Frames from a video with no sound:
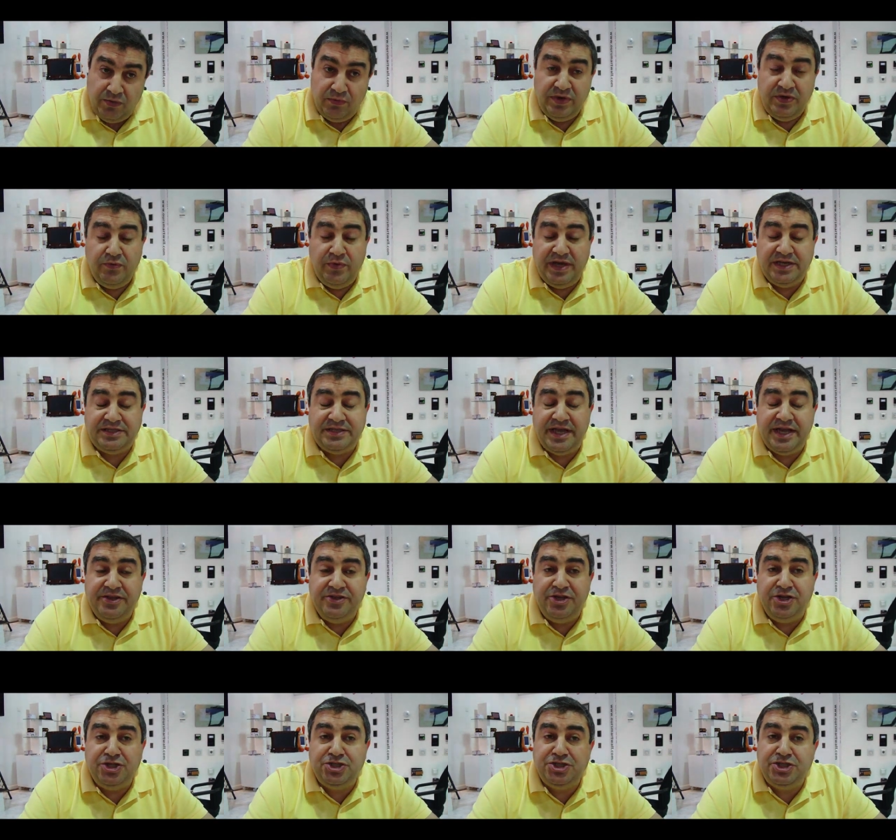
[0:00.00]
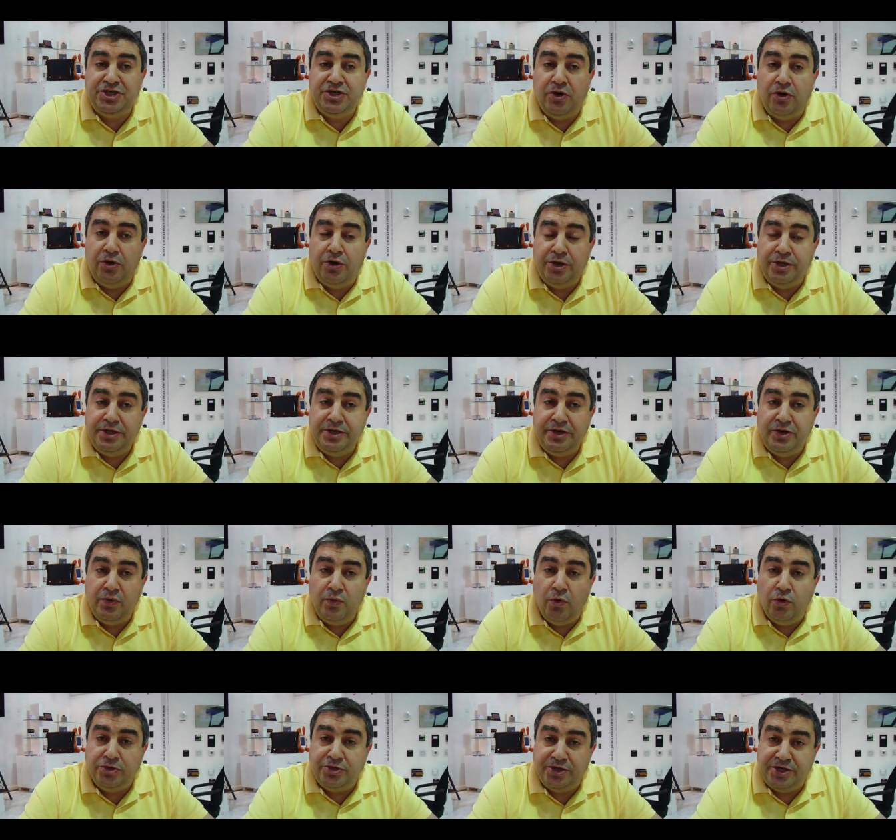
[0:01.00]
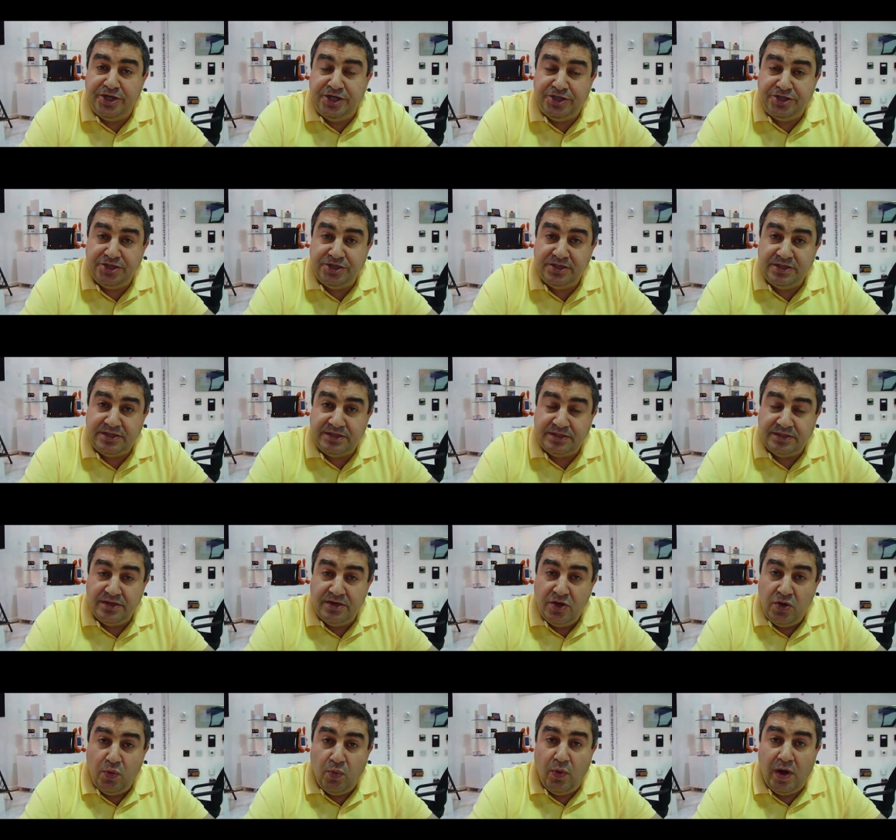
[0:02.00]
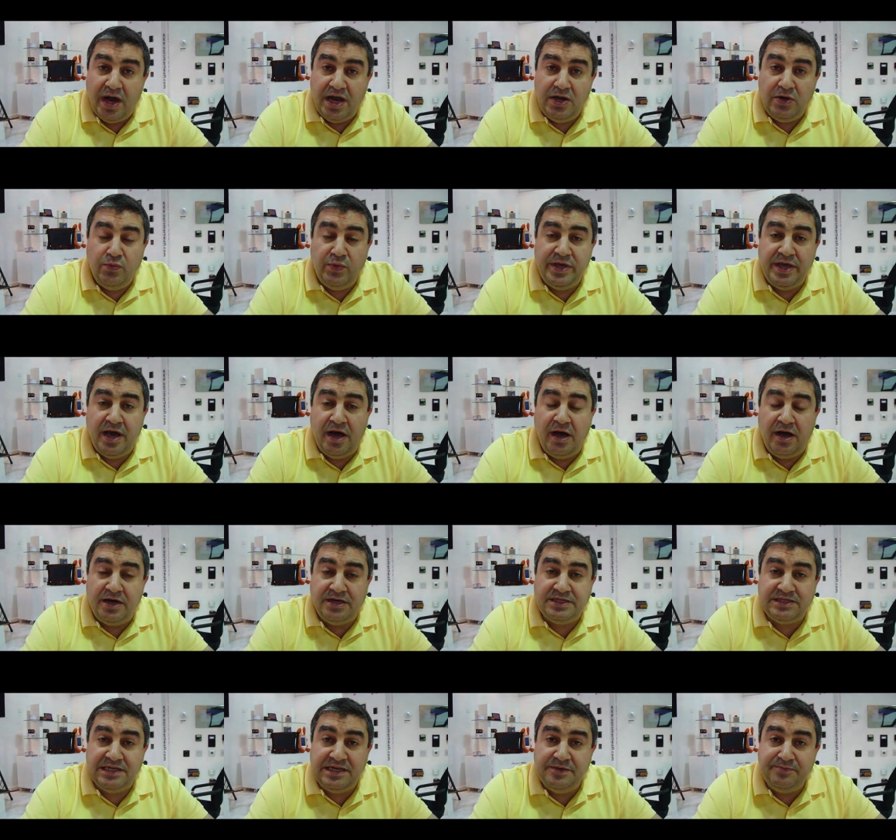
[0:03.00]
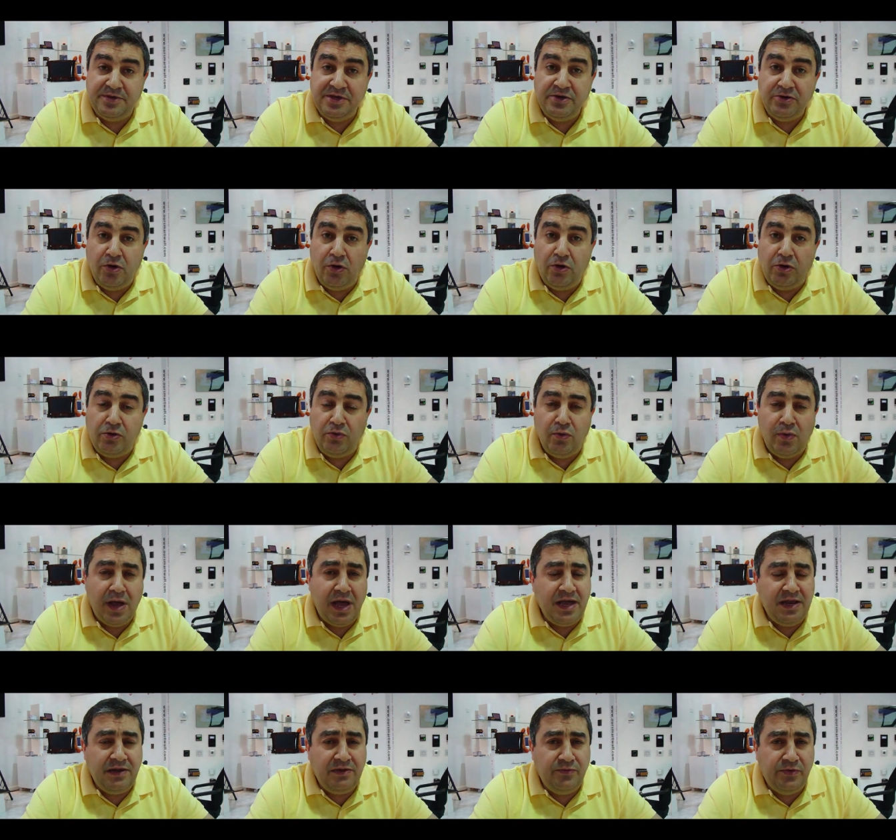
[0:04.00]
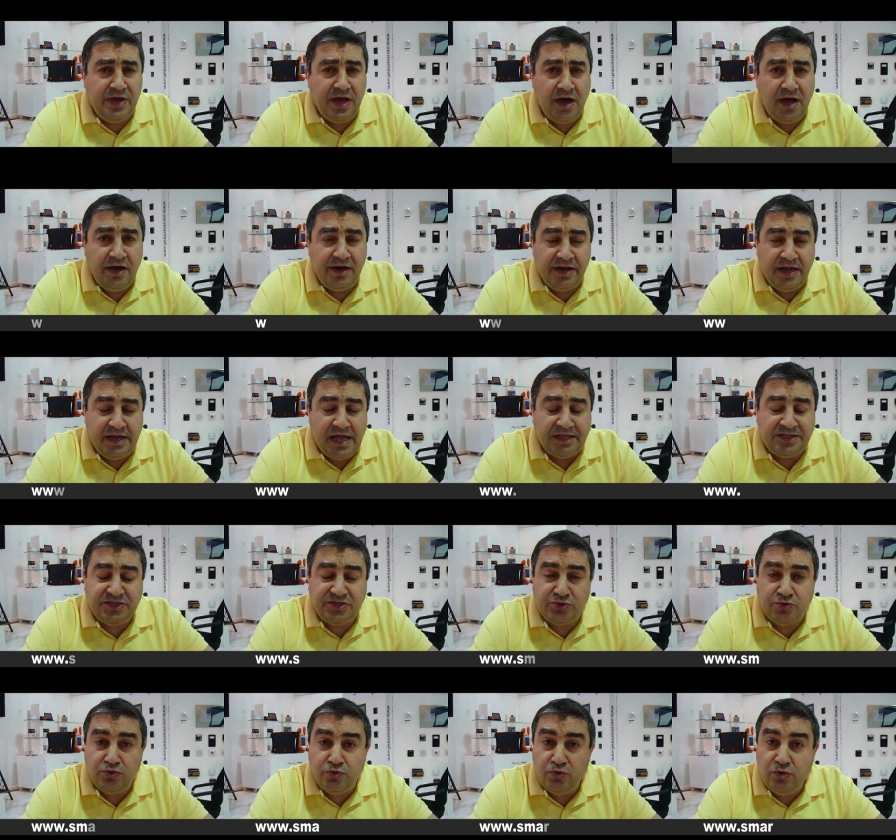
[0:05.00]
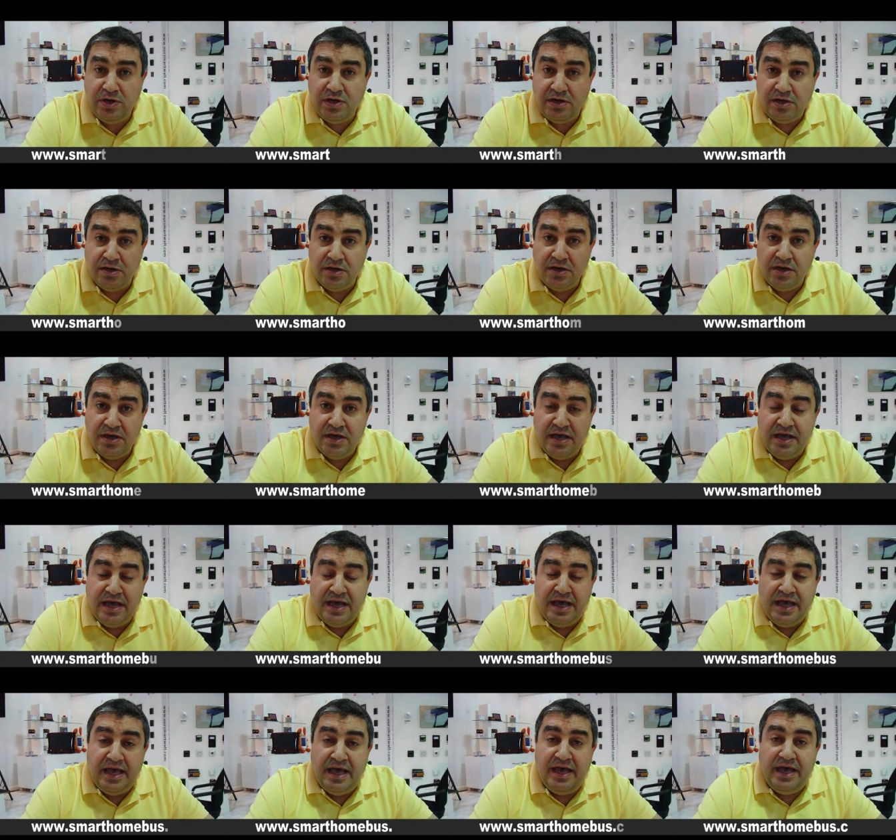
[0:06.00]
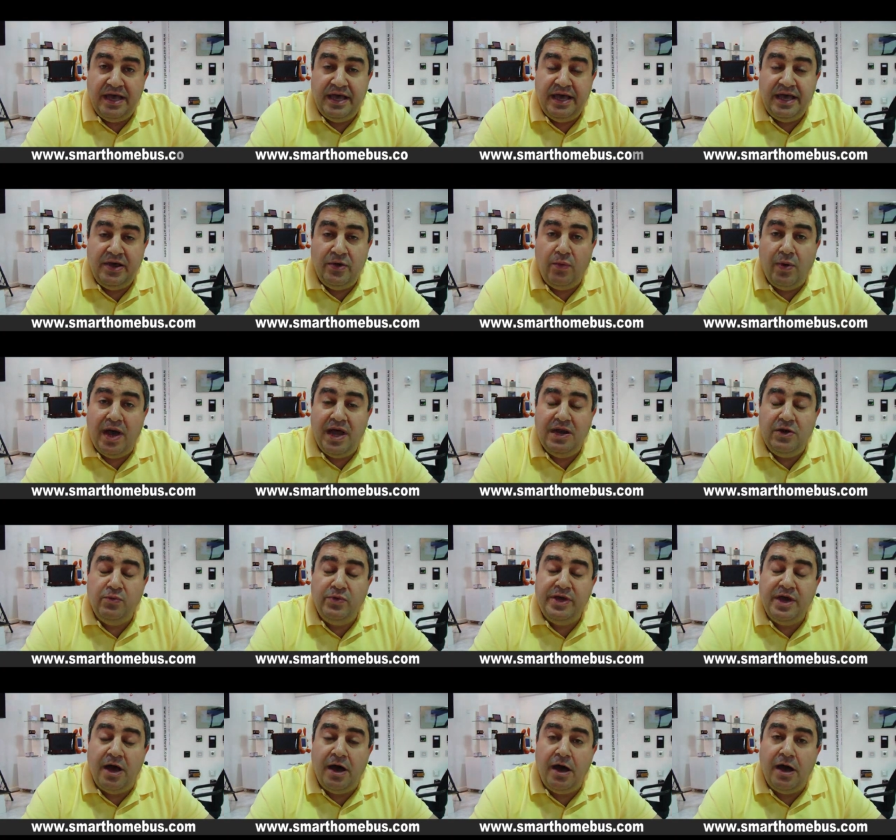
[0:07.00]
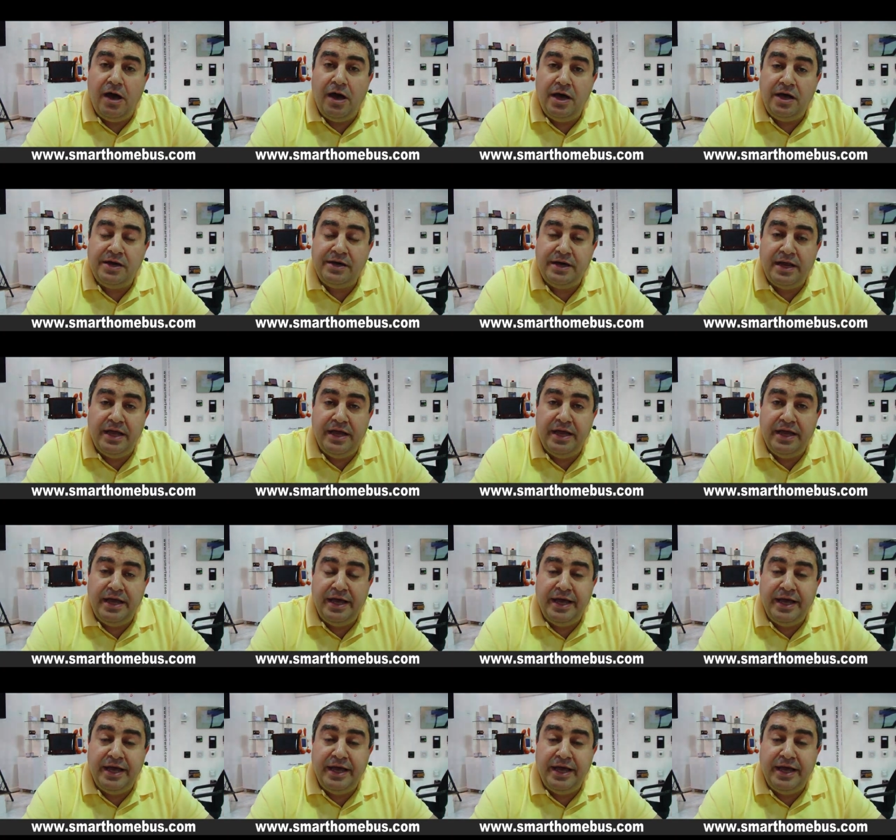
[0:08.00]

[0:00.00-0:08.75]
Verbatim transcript: We waste energy on water heaters while we are sleeping or while we are at school, uh, while we are uh, uh,